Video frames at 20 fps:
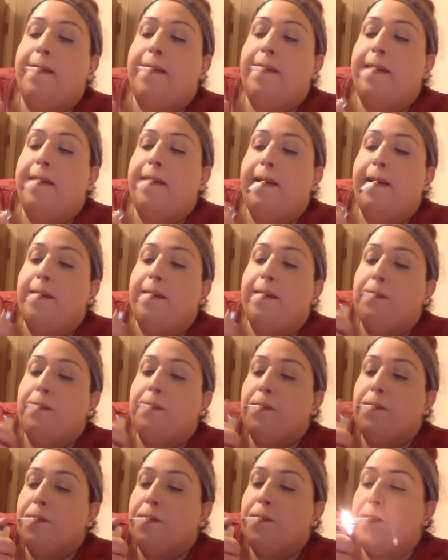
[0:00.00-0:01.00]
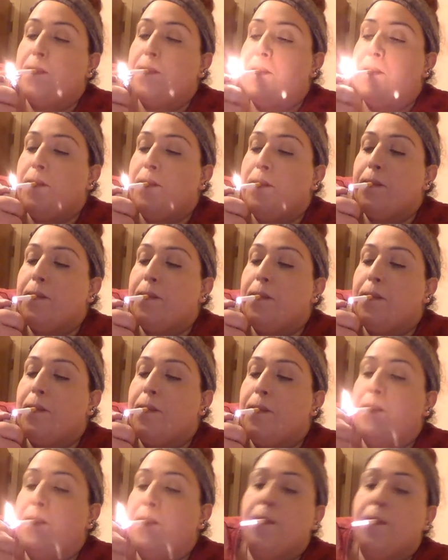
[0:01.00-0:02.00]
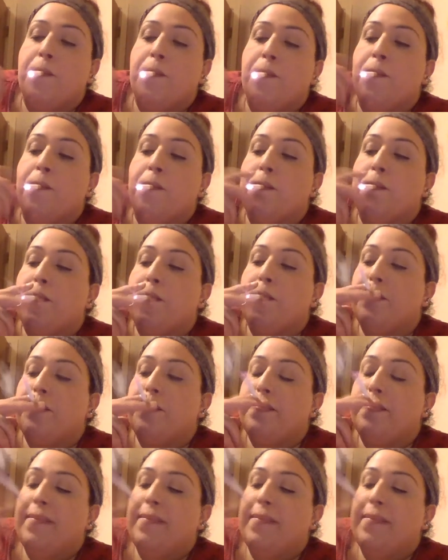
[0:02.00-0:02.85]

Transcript: Nobody speaks.